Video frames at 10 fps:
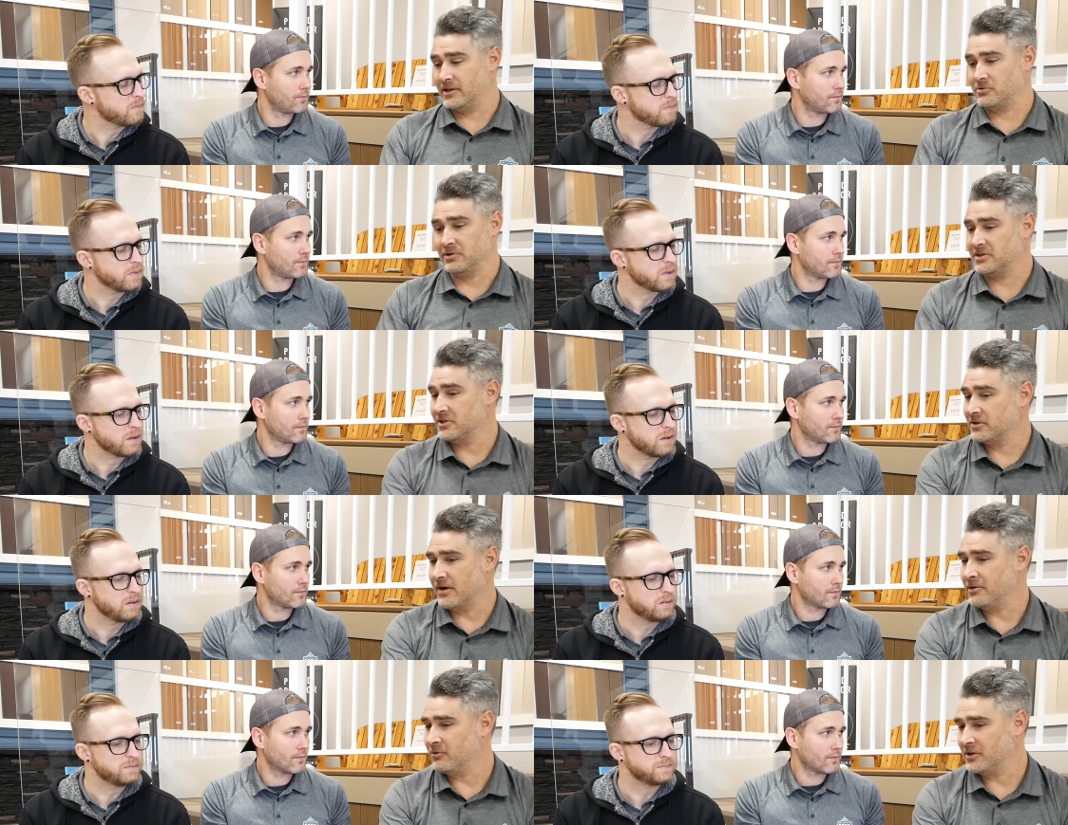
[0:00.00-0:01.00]
Speaker 1: This one's still
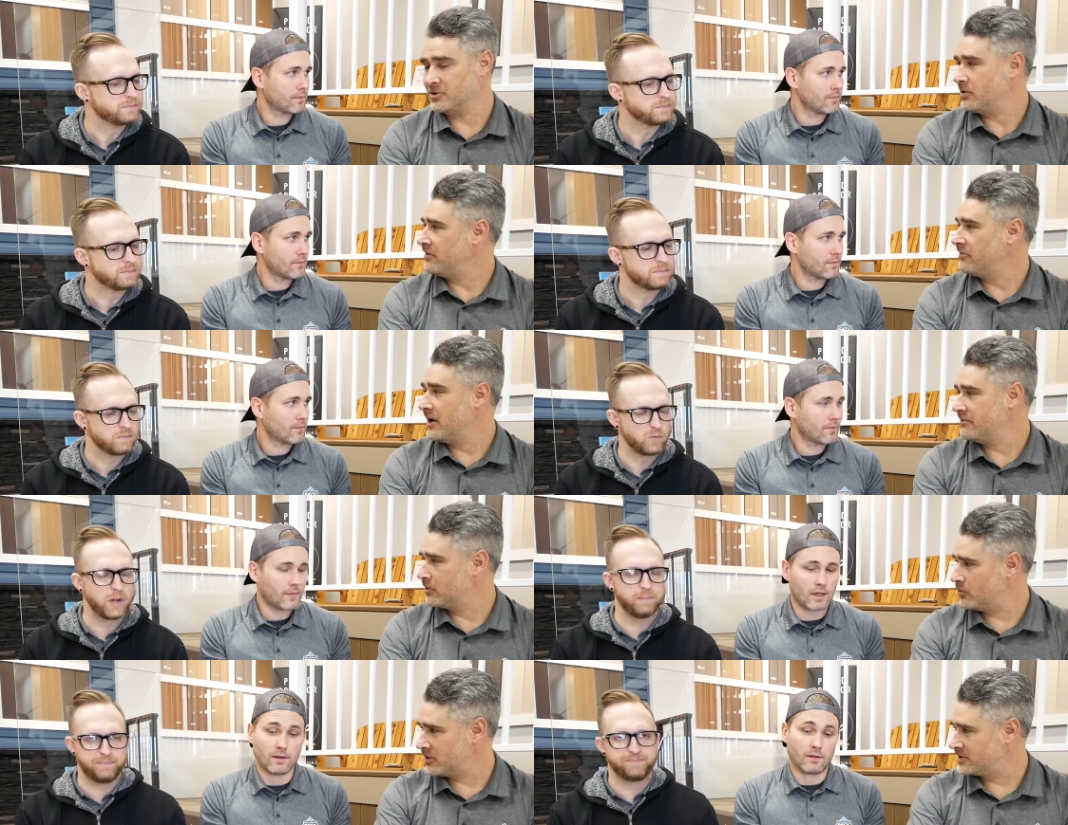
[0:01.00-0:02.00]
coming with a 25
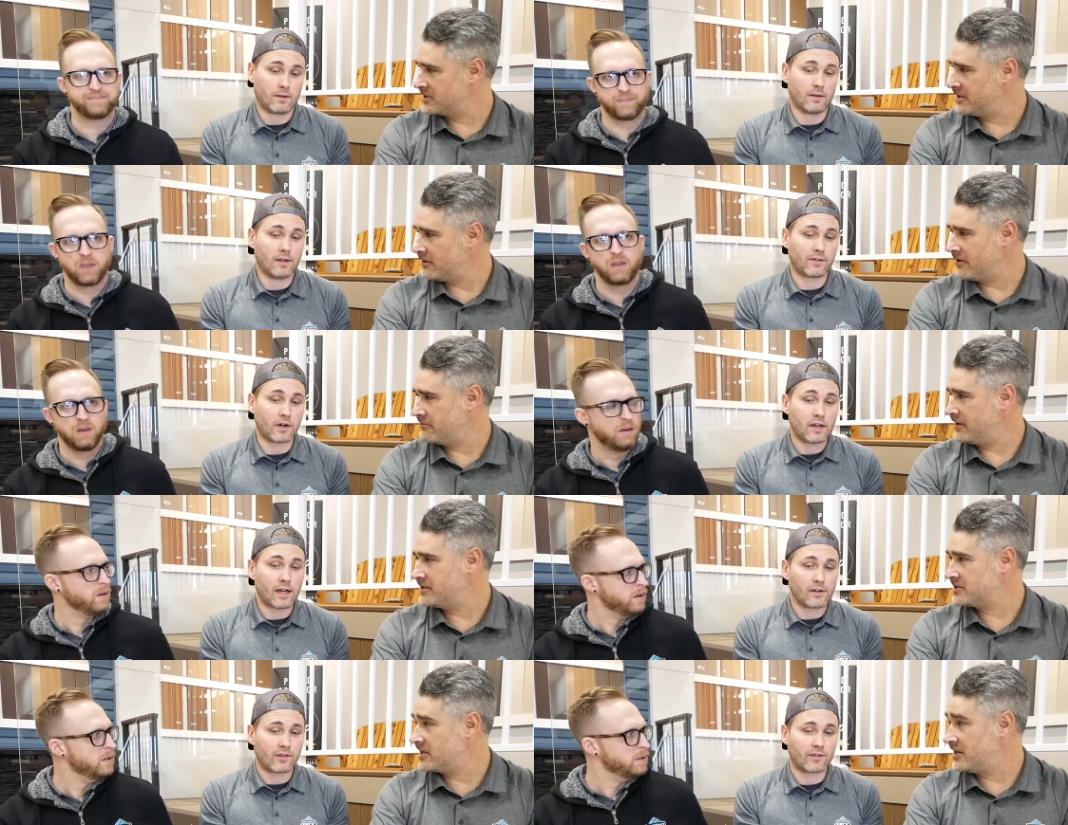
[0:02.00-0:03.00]
year warranty. Right? That's right. Yeah,
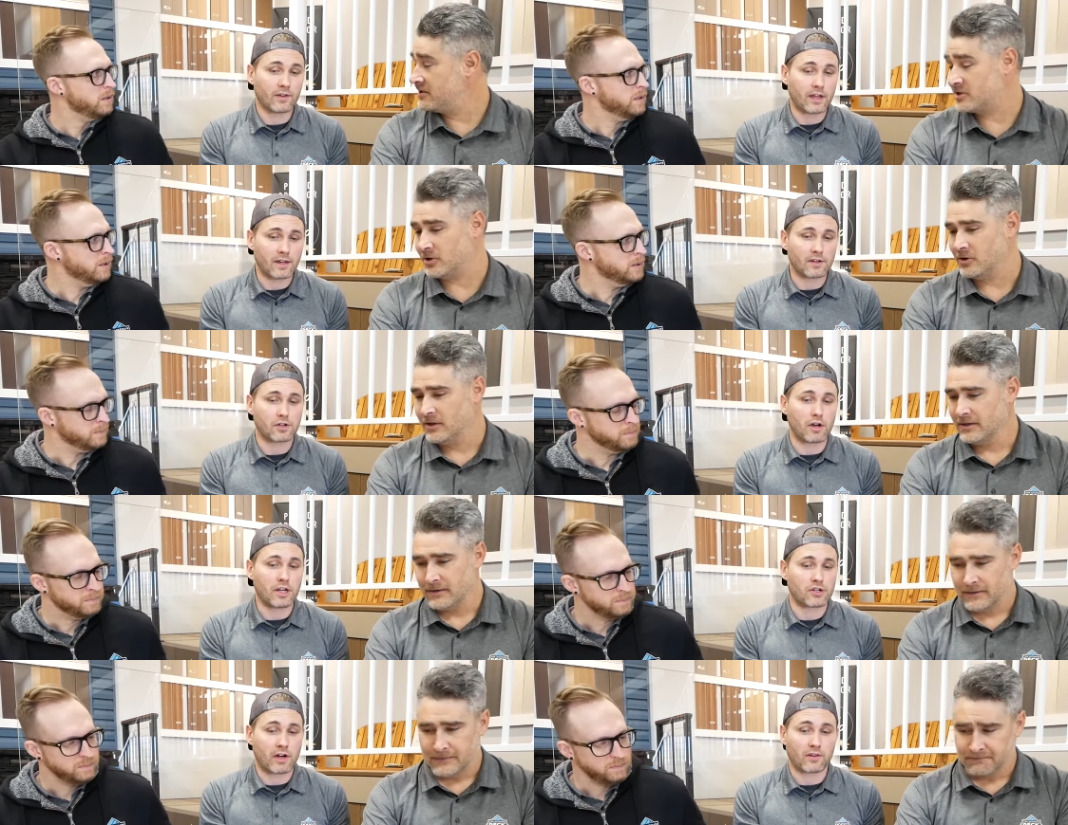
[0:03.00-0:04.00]
you're still getting
Speaker 2: so, the great
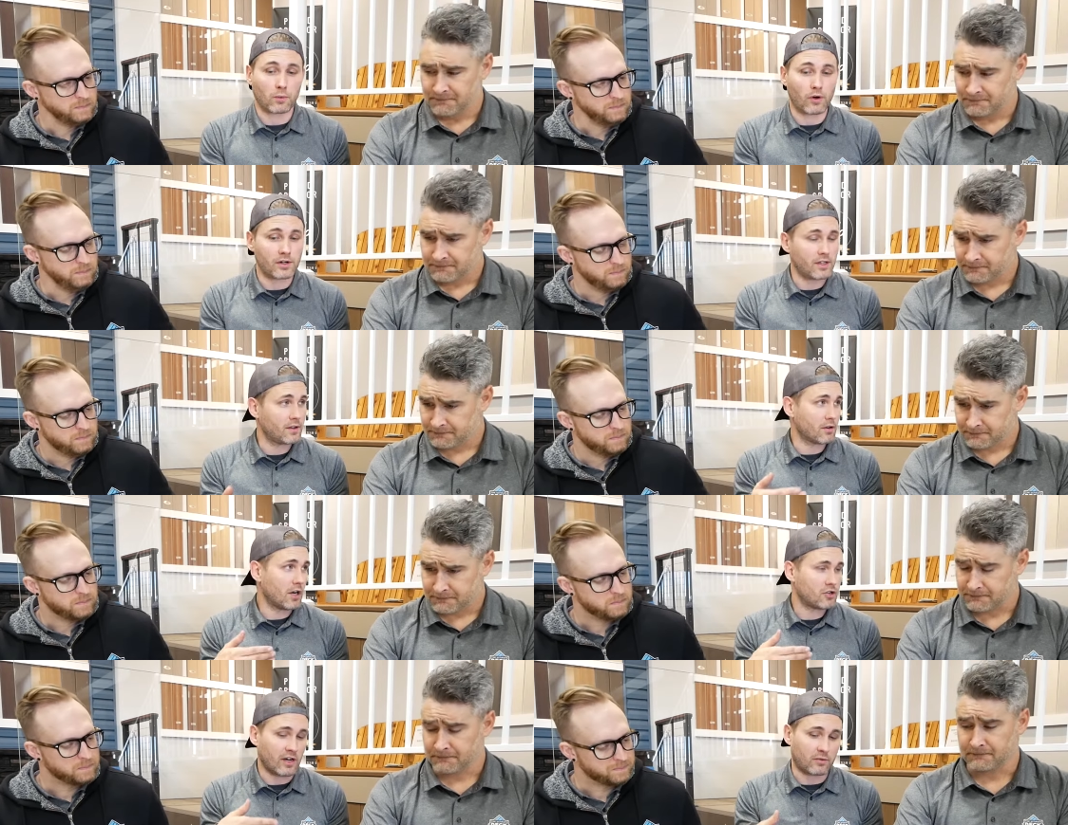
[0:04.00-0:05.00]
Trex warranty, the
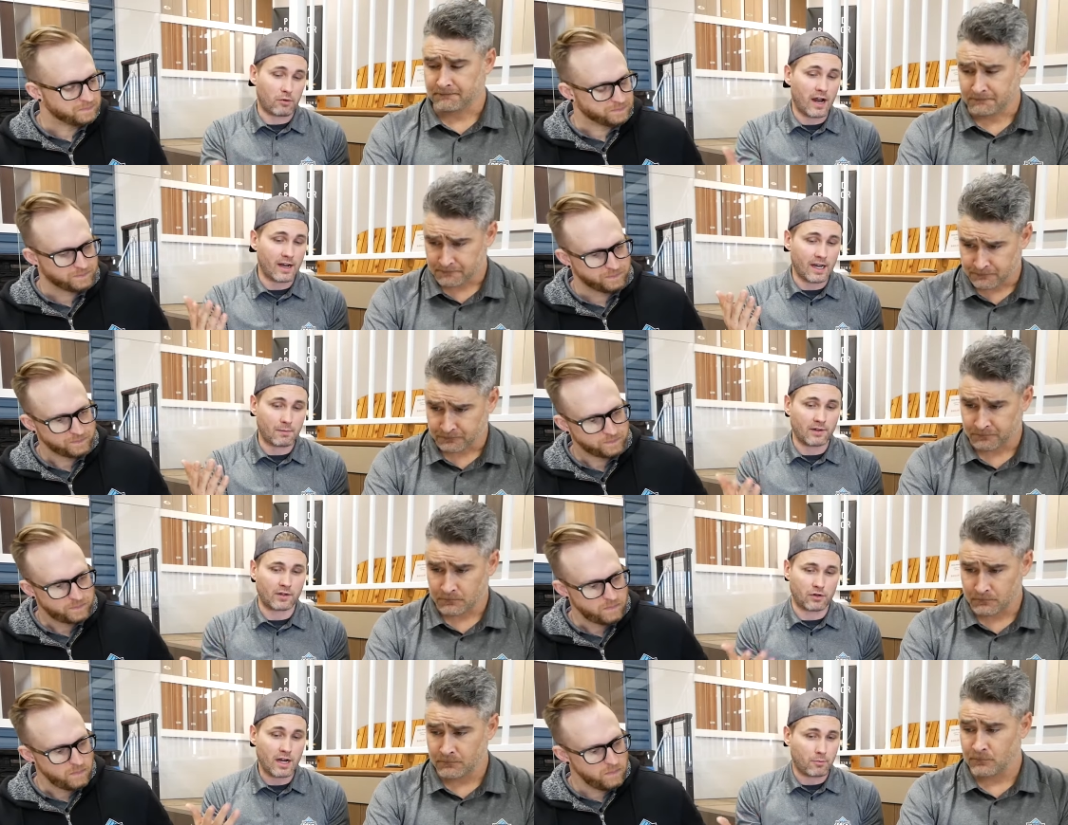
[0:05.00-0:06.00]
great Trex brand name. It's
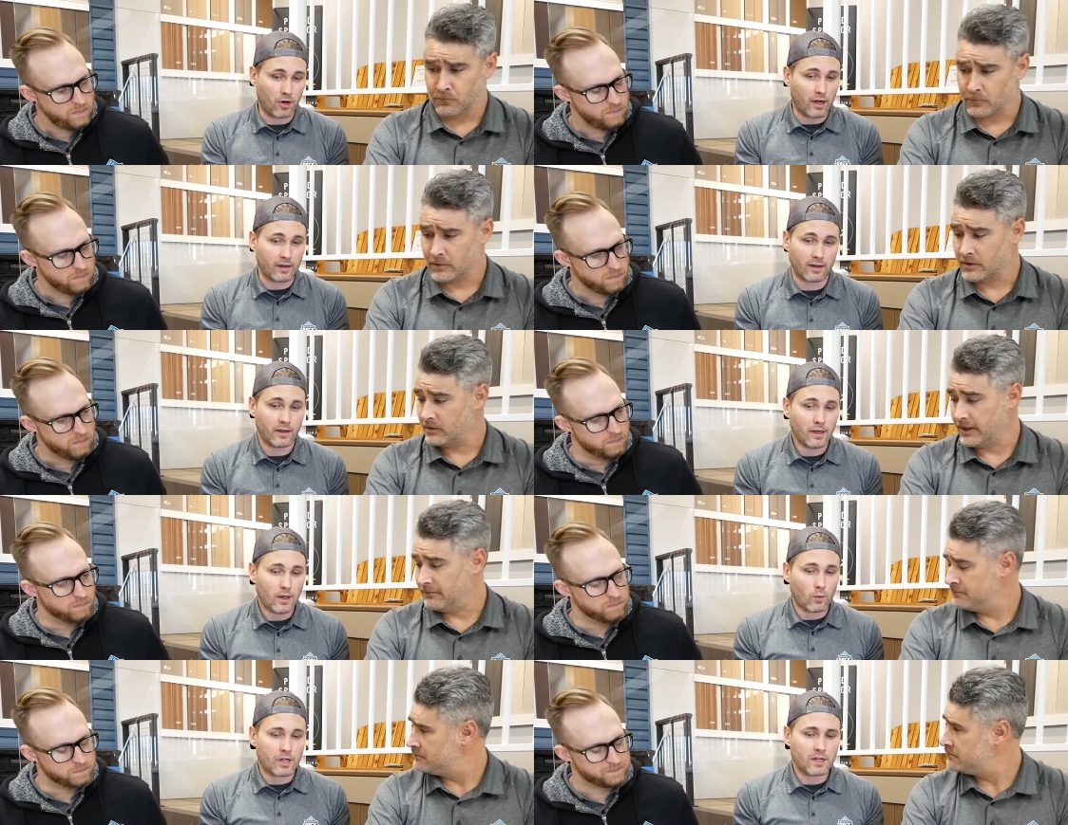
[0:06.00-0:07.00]
a great product.
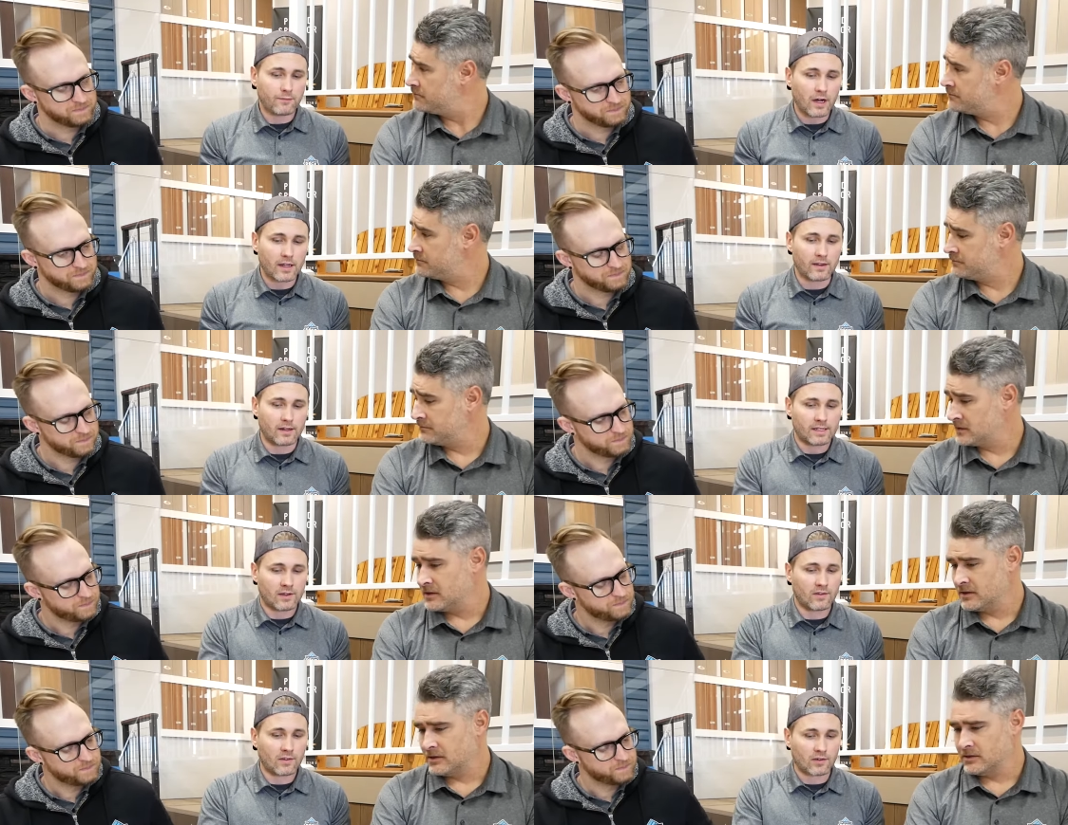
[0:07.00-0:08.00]
Yeah. We did find that it
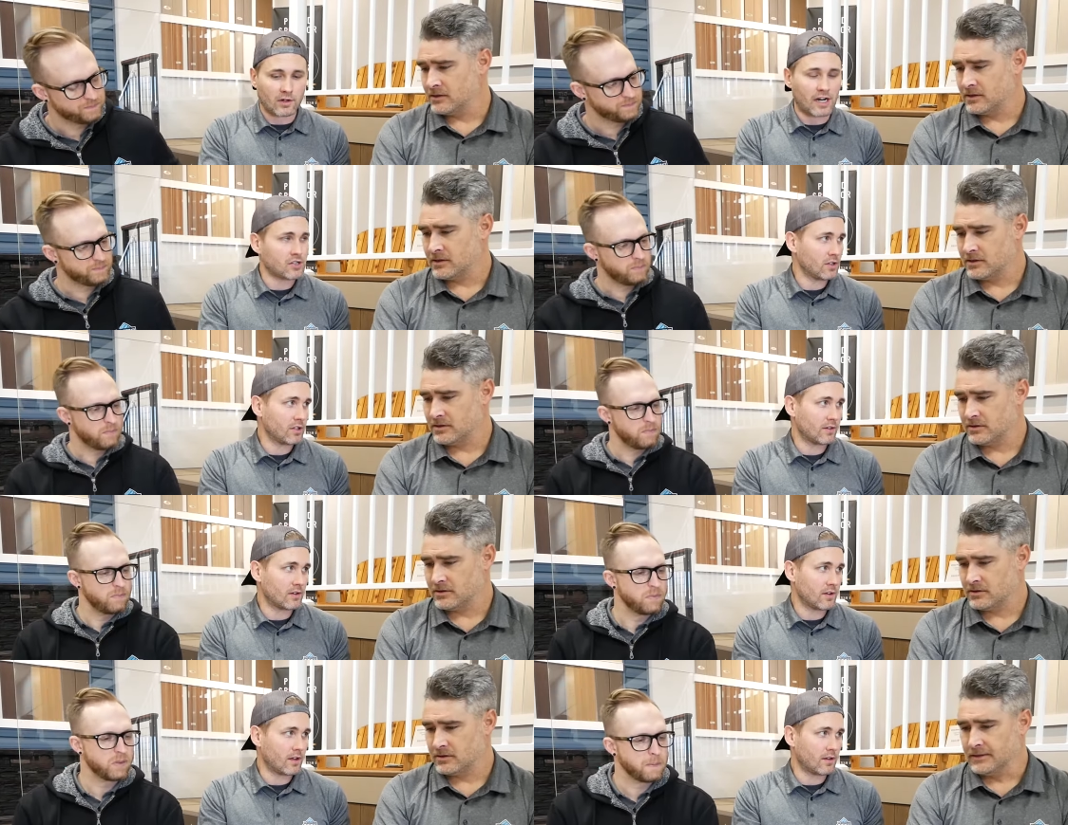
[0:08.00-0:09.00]
tends to scratch a little
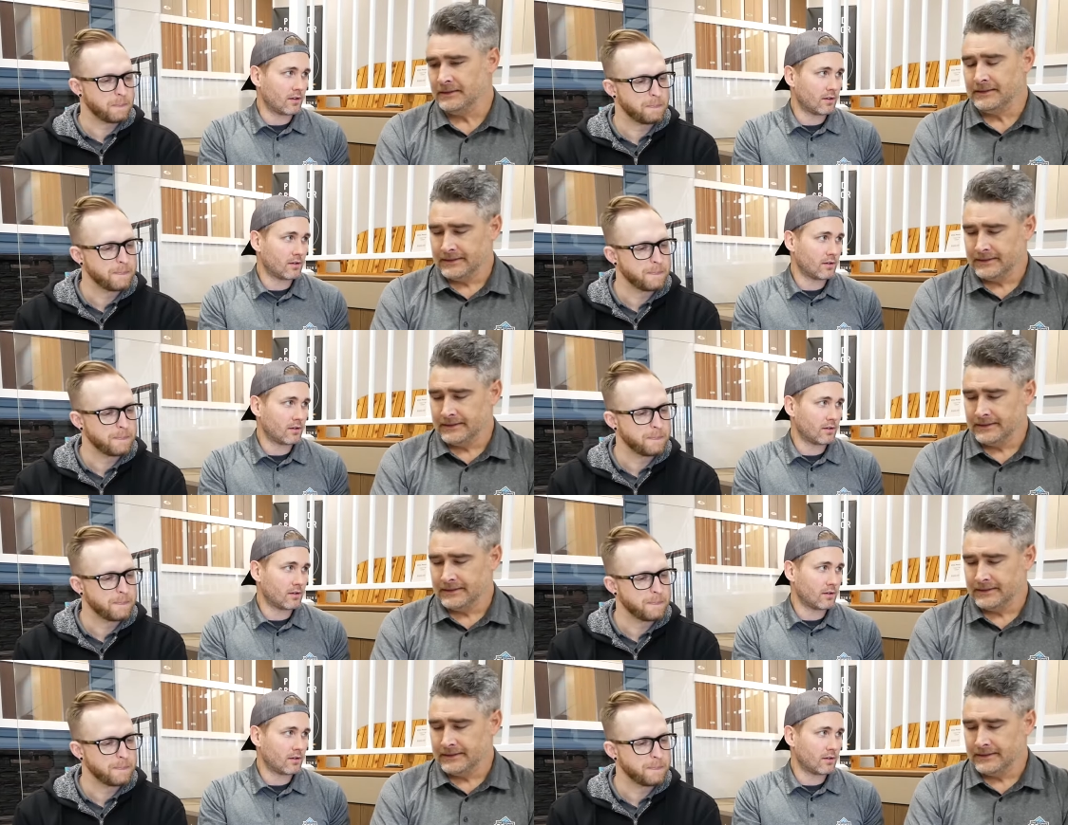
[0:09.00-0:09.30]
easier than